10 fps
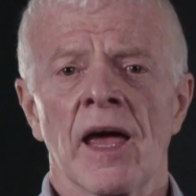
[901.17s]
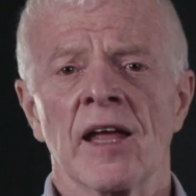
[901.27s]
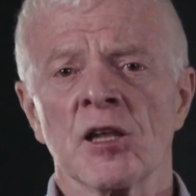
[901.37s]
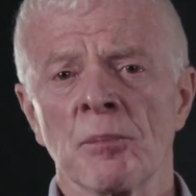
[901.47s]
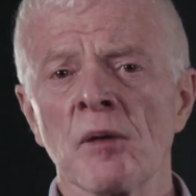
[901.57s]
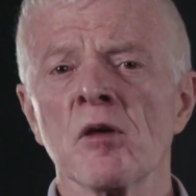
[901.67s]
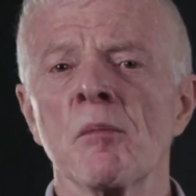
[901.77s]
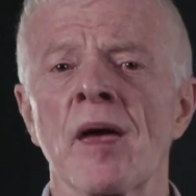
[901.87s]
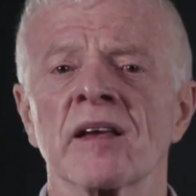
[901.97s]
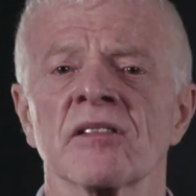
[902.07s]
In the
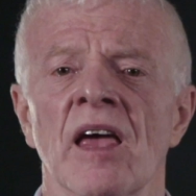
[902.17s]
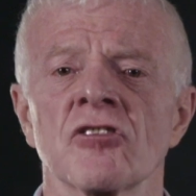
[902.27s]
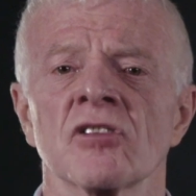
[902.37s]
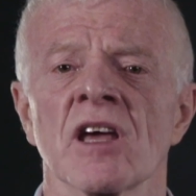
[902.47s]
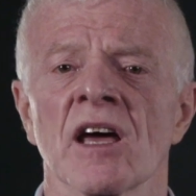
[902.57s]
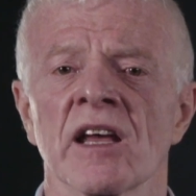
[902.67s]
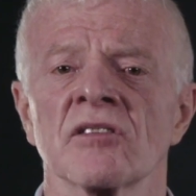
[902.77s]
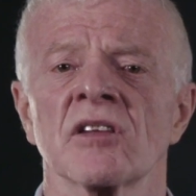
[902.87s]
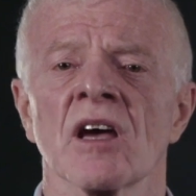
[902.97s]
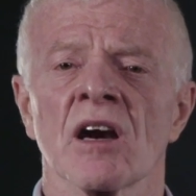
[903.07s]
PVMX
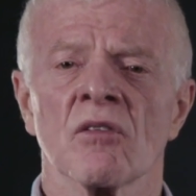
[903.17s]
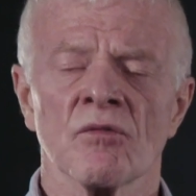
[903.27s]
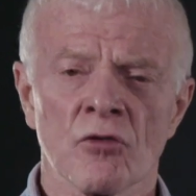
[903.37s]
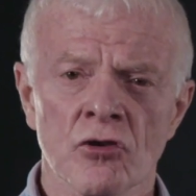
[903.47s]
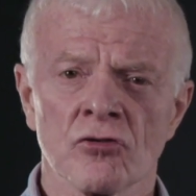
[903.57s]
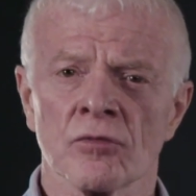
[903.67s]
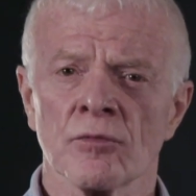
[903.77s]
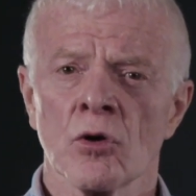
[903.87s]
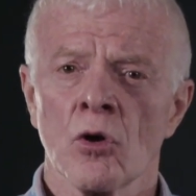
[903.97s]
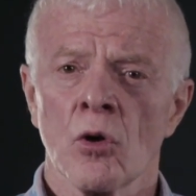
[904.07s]
HDR-SDR
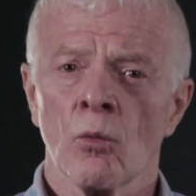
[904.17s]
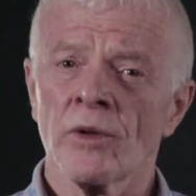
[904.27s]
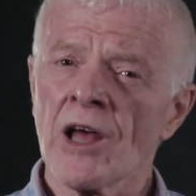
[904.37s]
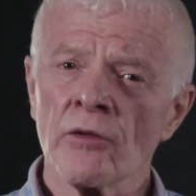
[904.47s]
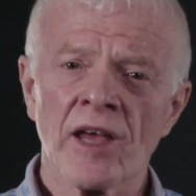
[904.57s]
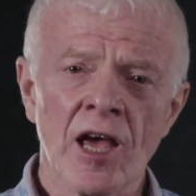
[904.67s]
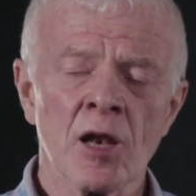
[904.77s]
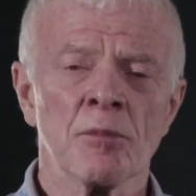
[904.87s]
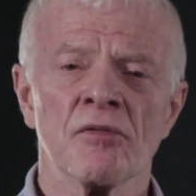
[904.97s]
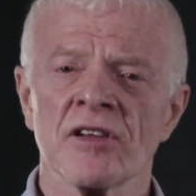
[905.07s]
conversion, without the
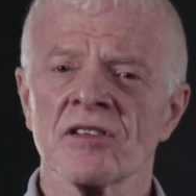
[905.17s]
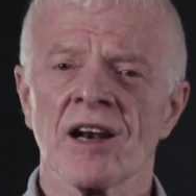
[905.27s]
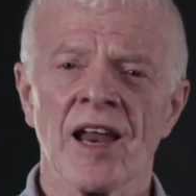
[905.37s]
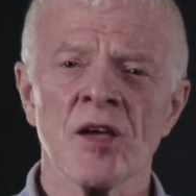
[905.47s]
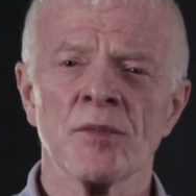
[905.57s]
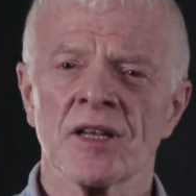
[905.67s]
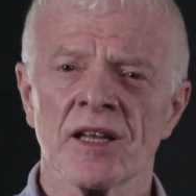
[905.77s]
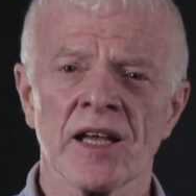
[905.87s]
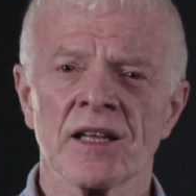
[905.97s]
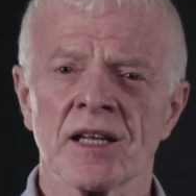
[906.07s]
help of SR Live
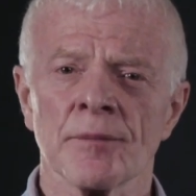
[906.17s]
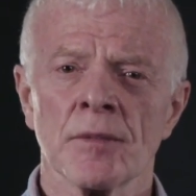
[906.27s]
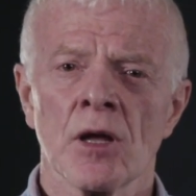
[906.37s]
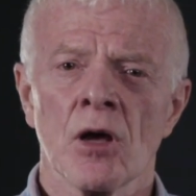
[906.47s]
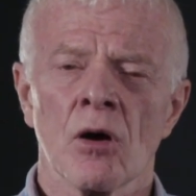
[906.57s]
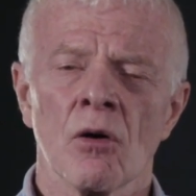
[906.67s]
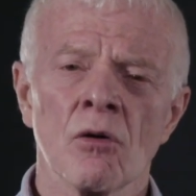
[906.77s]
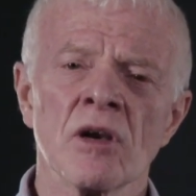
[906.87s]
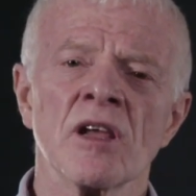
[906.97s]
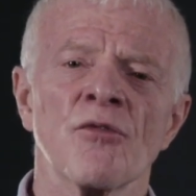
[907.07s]
metadata,
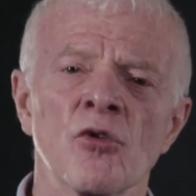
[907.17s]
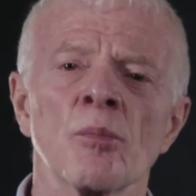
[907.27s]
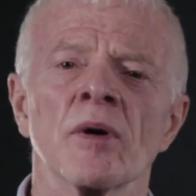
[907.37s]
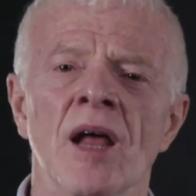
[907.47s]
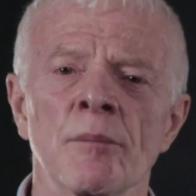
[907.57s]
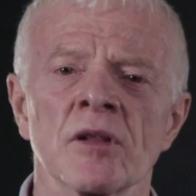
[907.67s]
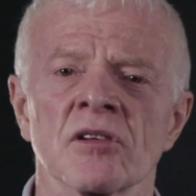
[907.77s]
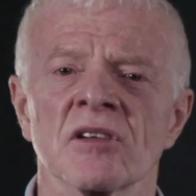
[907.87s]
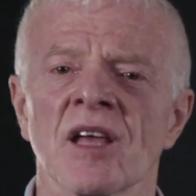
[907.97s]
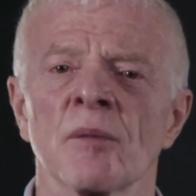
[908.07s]
only a few
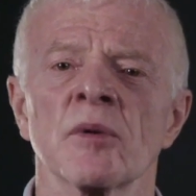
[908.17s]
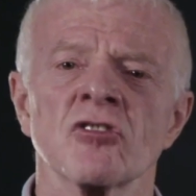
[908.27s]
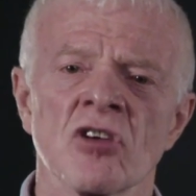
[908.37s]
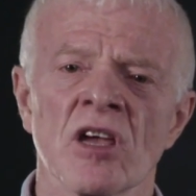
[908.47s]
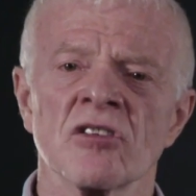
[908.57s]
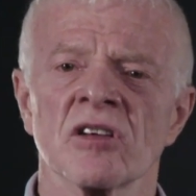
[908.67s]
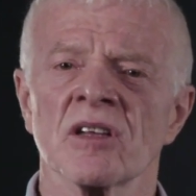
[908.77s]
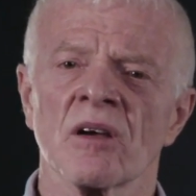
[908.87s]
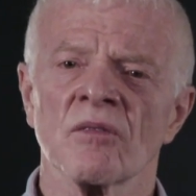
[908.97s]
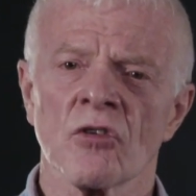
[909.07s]
parameters can be changed
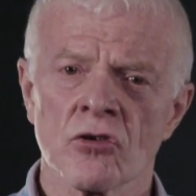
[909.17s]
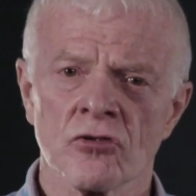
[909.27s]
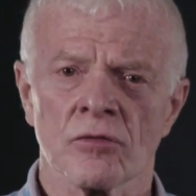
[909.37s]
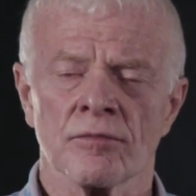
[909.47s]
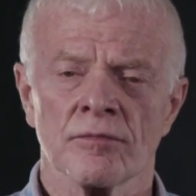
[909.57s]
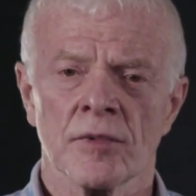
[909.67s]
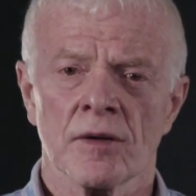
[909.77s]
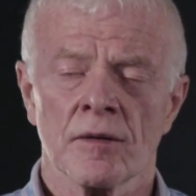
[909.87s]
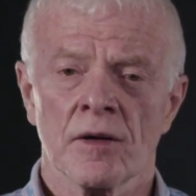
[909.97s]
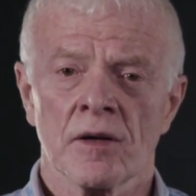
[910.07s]
in the conversion.
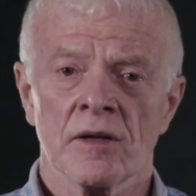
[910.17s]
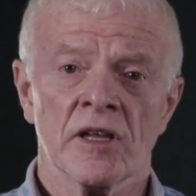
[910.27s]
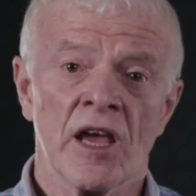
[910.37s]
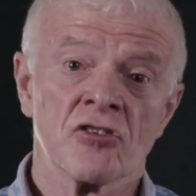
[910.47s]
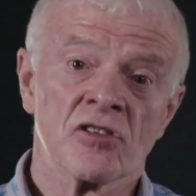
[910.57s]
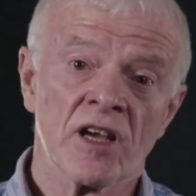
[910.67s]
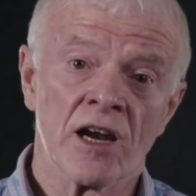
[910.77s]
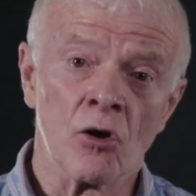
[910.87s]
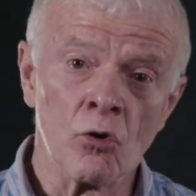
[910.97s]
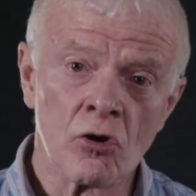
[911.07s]
The
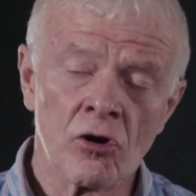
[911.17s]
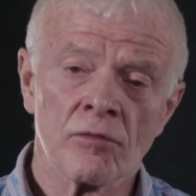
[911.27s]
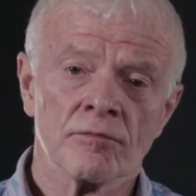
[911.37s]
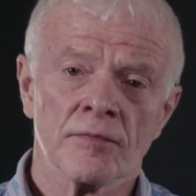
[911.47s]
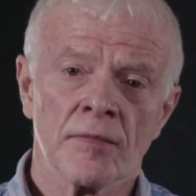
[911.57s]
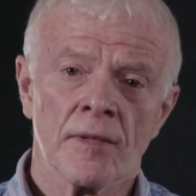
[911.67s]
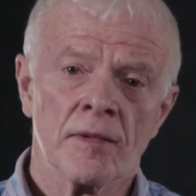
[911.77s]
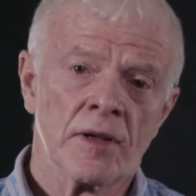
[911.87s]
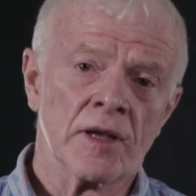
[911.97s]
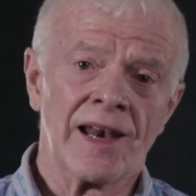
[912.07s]
HDR look,
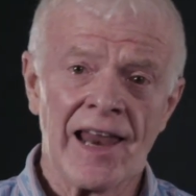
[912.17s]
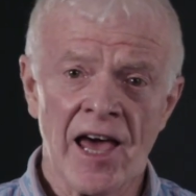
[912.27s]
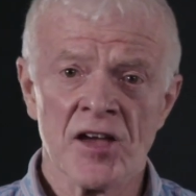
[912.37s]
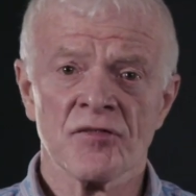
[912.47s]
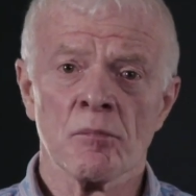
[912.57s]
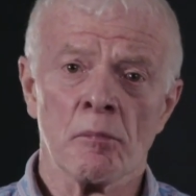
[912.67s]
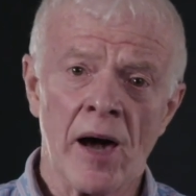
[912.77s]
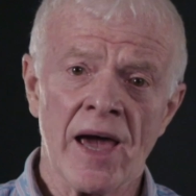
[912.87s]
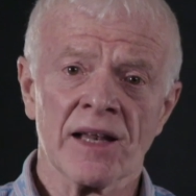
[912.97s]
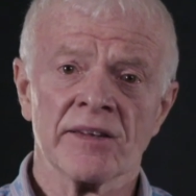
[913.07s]
live,
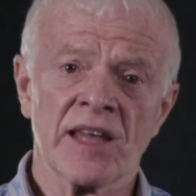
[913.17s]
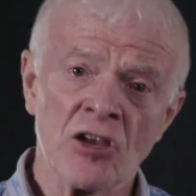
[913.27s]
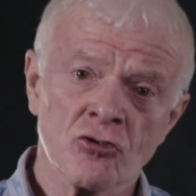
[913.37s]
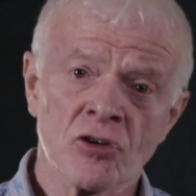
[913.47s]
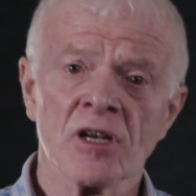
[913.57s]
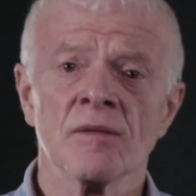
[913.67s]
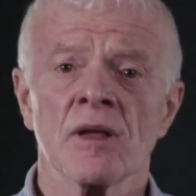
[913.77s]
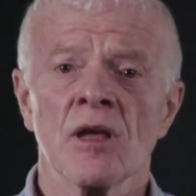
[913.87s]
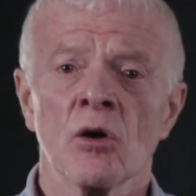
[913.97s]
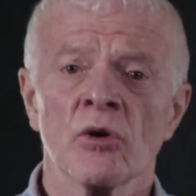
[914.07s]
mild, natural,
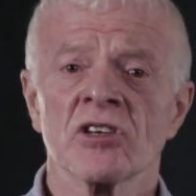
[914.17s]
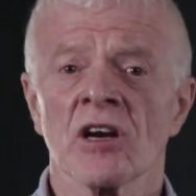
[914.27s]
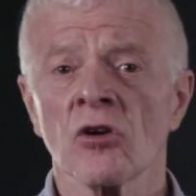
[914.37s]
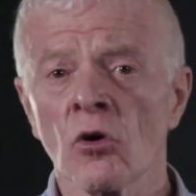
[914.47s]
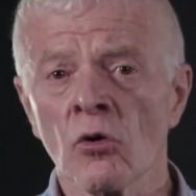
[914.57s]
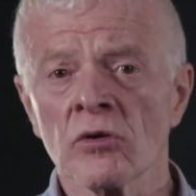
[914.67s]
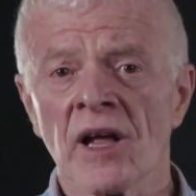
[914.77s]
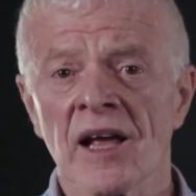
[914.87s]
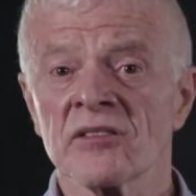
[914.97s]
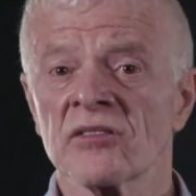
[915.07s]
which are
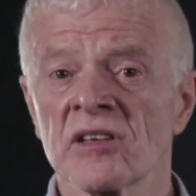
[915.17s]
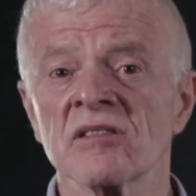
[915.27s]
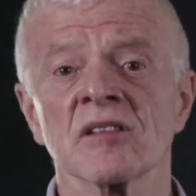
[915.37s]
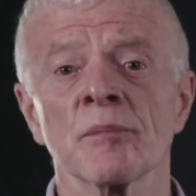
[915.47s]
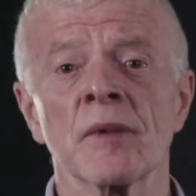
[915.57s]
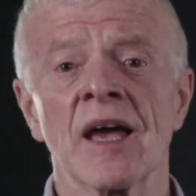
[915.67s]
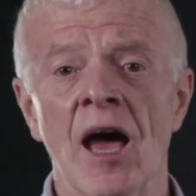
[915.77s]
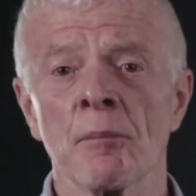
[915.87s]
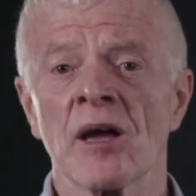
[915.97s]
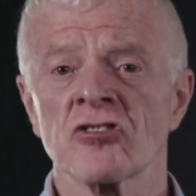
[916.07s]
known as system
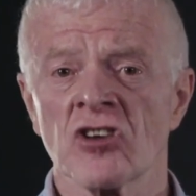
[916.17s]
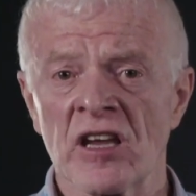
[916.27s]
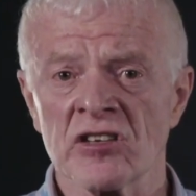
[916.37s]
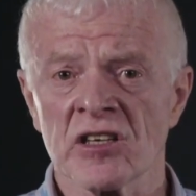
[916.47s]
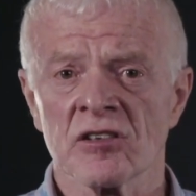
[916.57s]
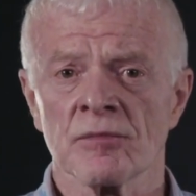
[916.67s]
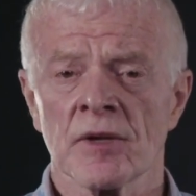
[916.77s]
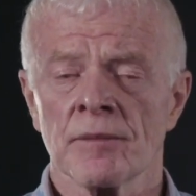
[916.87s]
gamma changes.